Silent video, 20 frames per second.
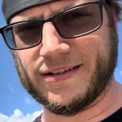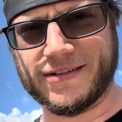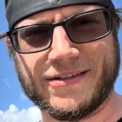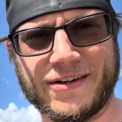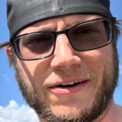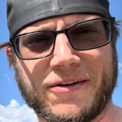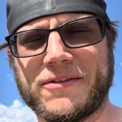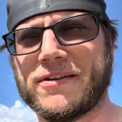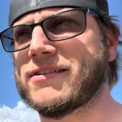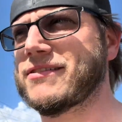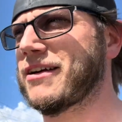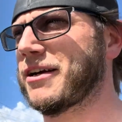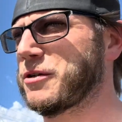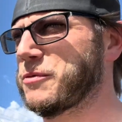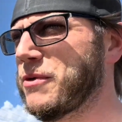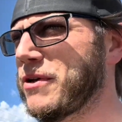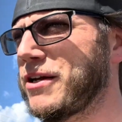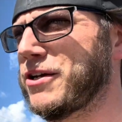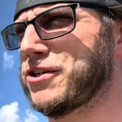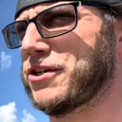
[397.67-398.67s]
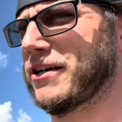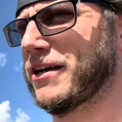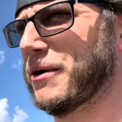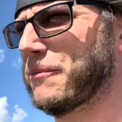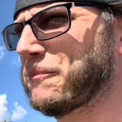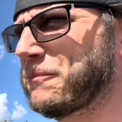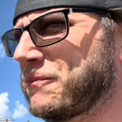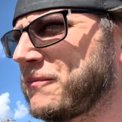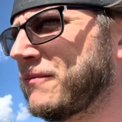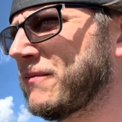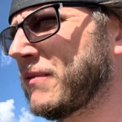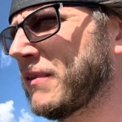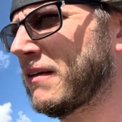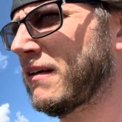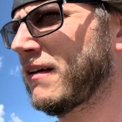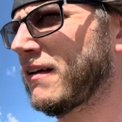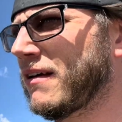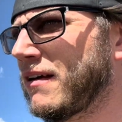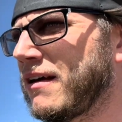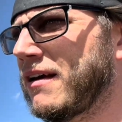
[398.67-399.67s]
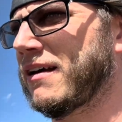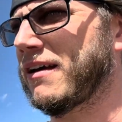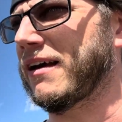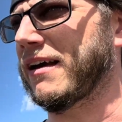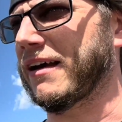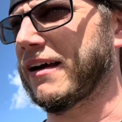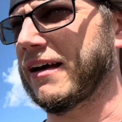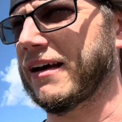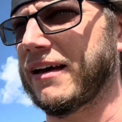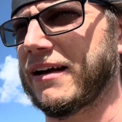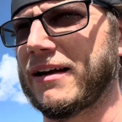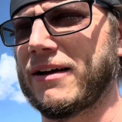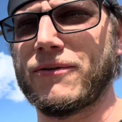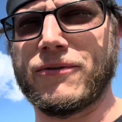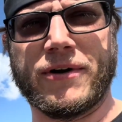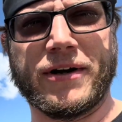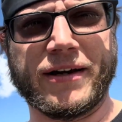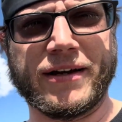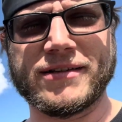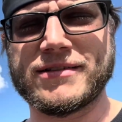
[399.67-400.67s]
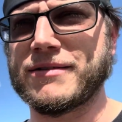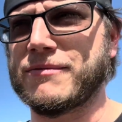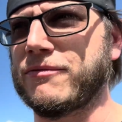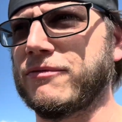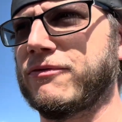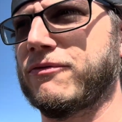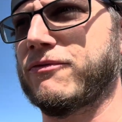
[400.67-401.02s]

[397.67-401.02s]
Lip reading: starting this expedition up, and I want to get some